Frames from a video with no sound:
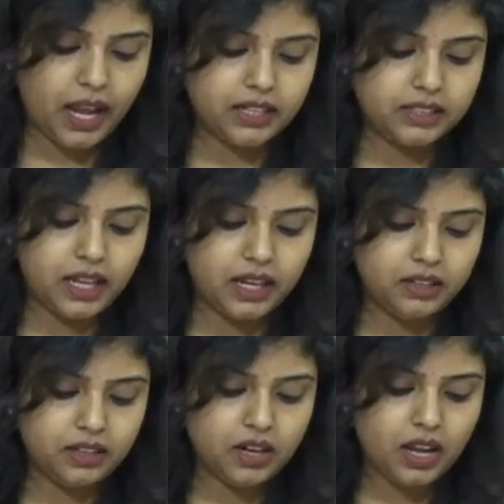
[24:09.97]
and
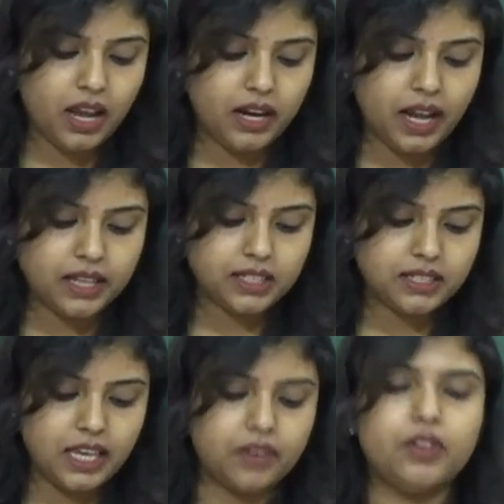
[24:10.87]
has
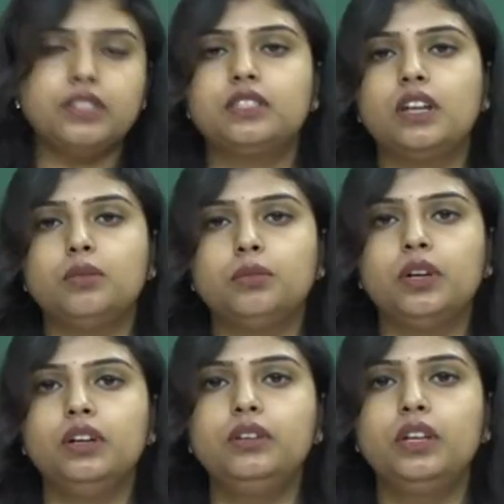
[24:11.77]
a sequence
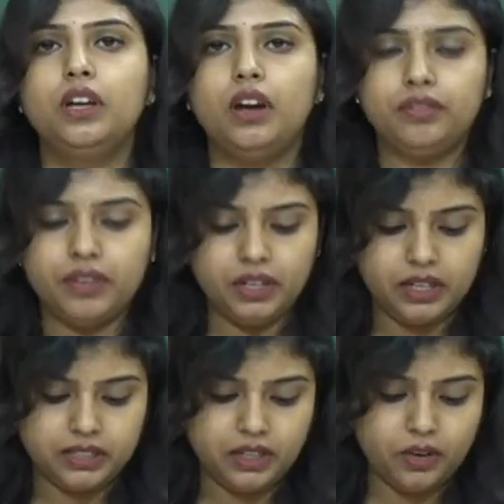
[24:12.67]
number of
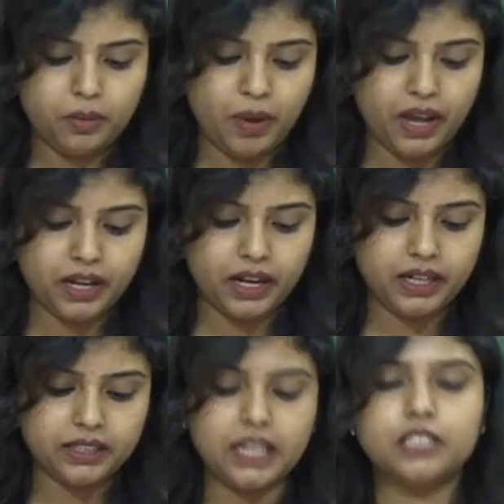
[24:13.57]
a received
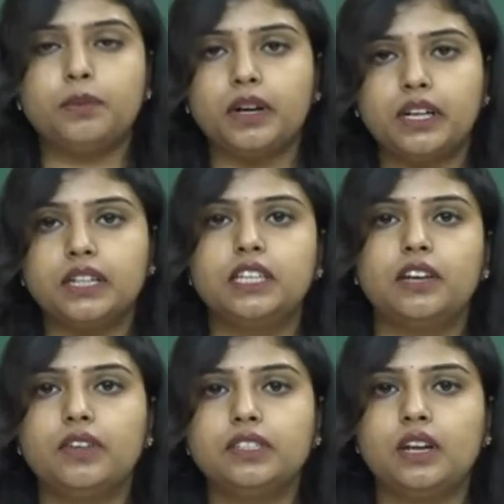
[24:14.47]
packet and the expected
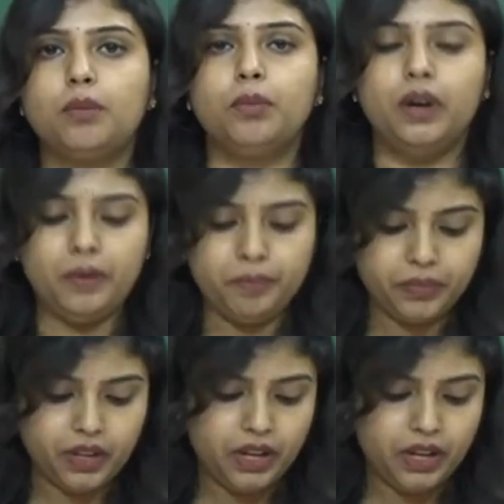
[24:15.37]
sequence number.